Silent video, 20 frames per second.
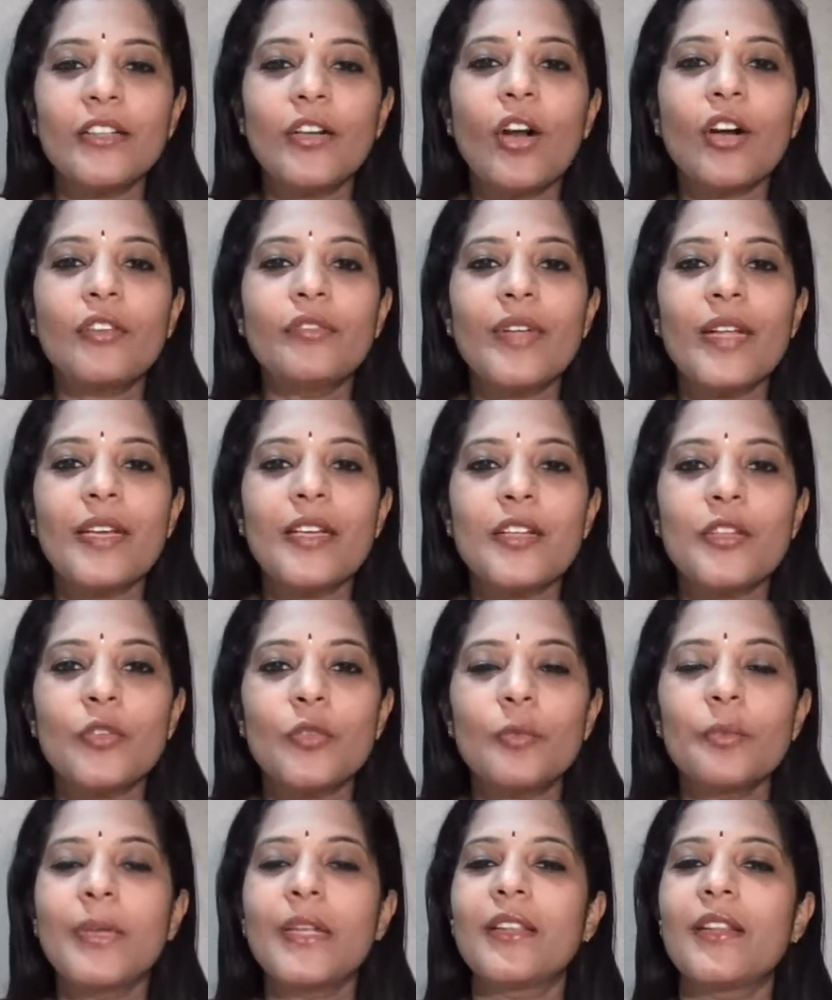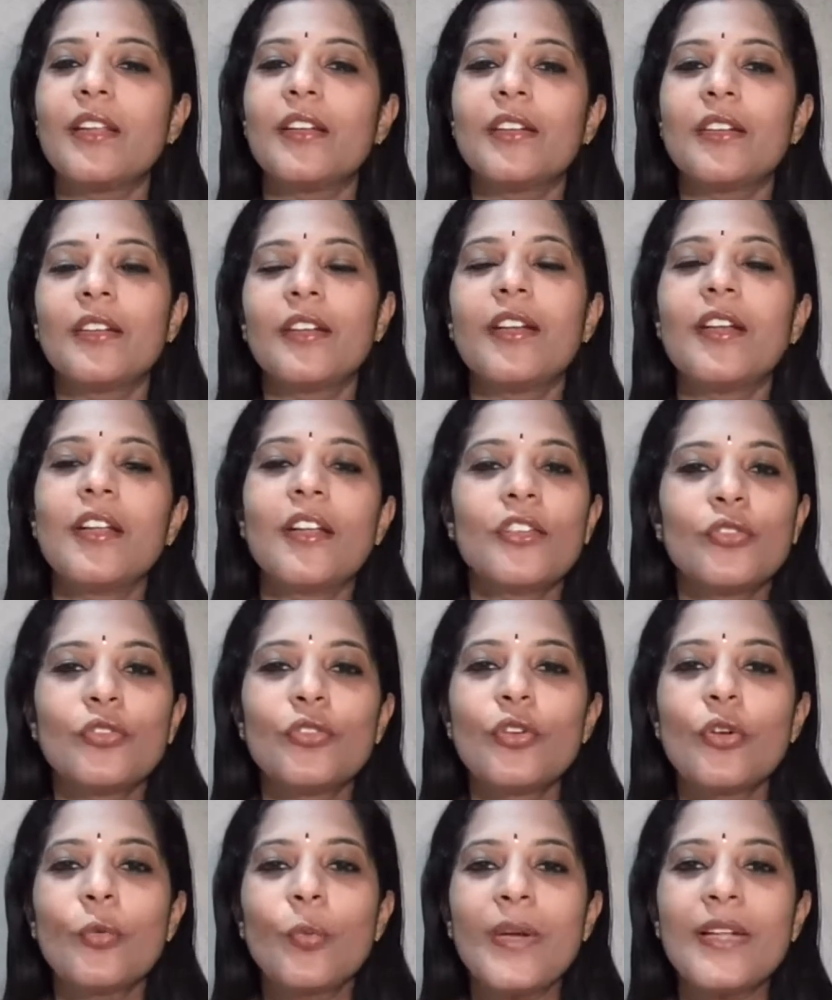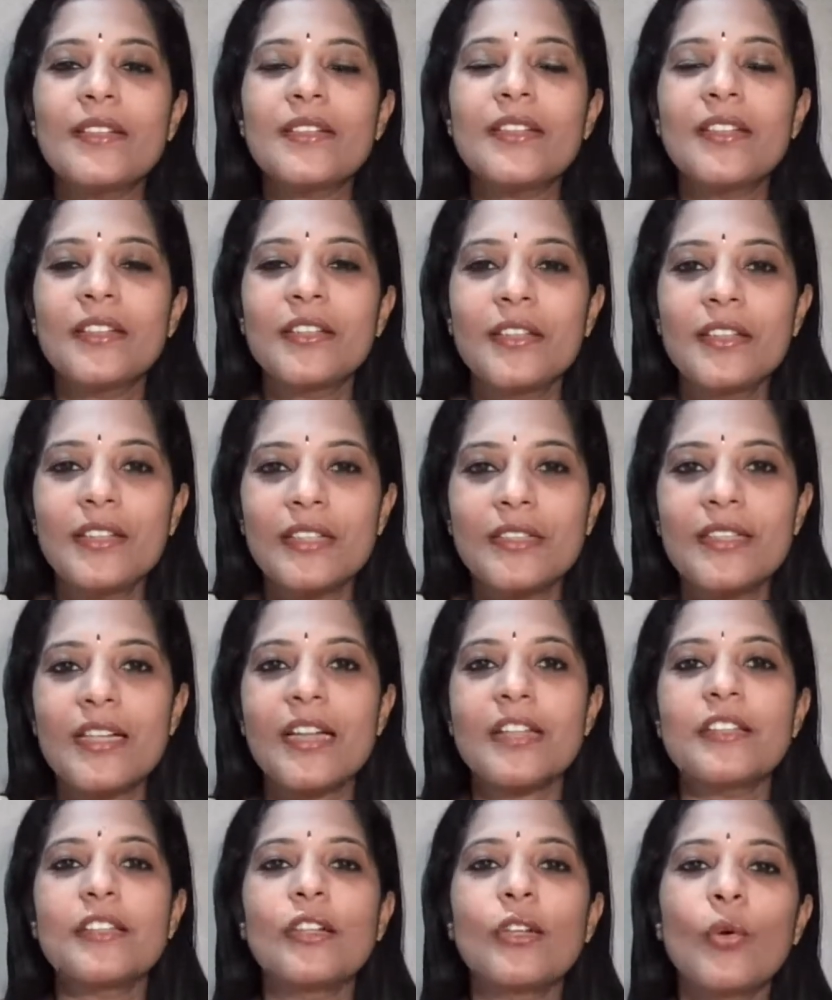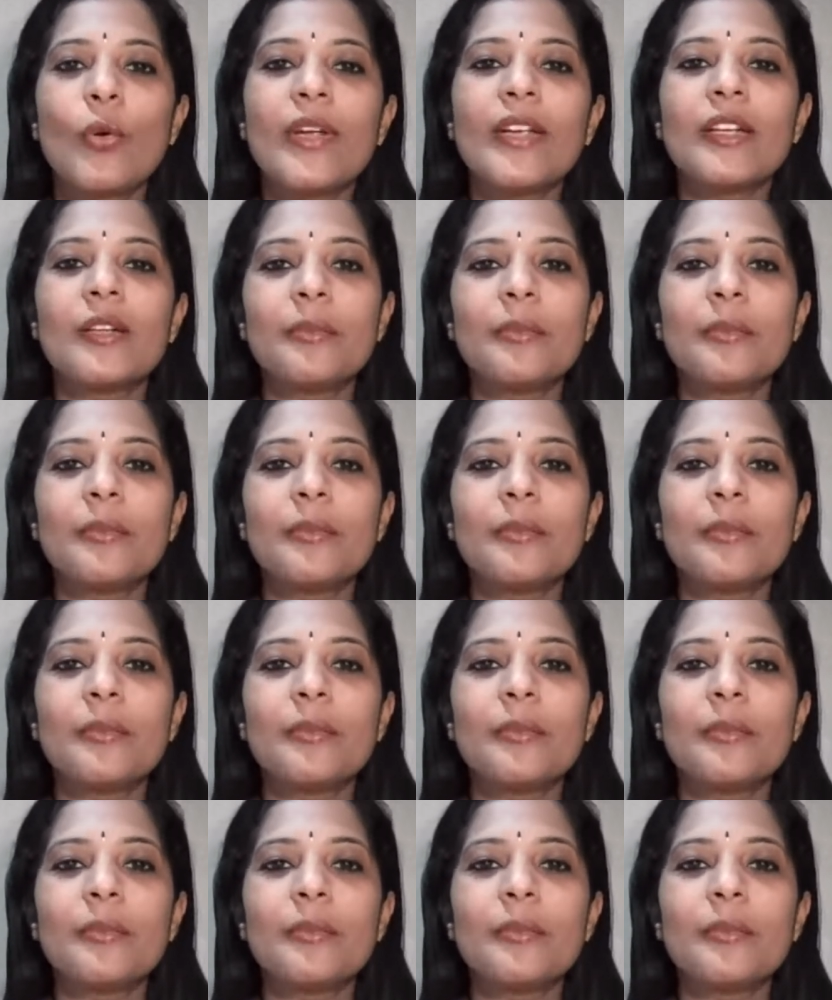Not very cute, but then, once it starts growing,